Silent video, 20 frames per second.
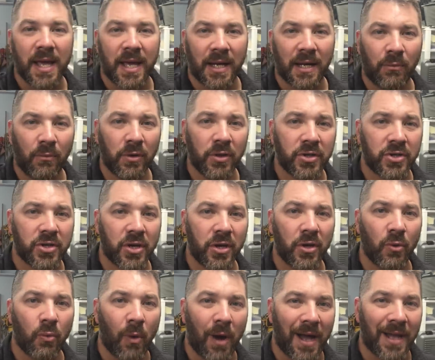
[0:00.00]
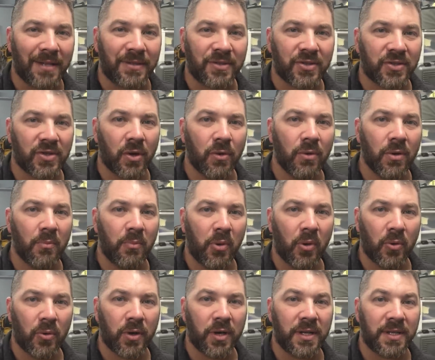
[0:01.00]
and I want to show you why it's so
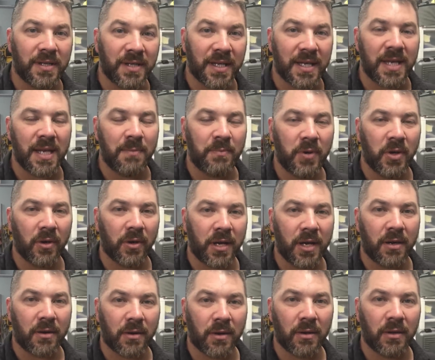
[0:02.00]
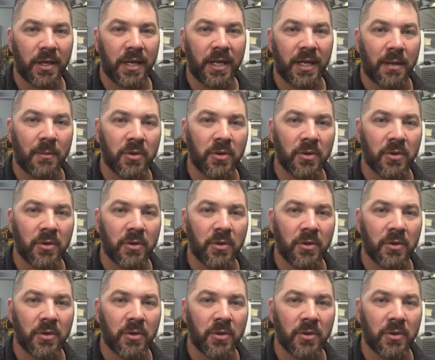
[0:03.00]
important to keep your gear clean.